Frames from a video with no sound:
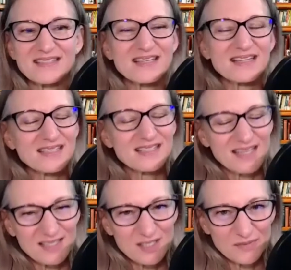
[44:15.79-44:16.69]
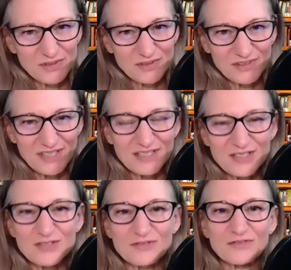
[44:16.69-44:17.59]
accessible,
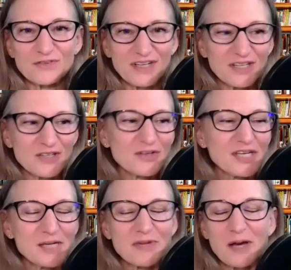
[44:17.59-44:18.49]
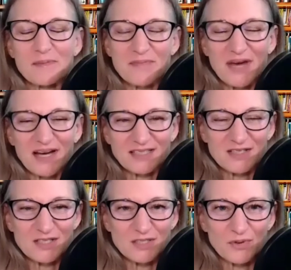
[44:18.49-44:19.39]
it's free. You keep coming back to
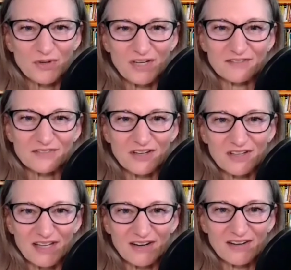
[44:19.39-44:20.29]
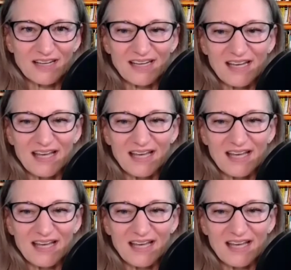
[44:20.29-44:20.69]
this point of clarity.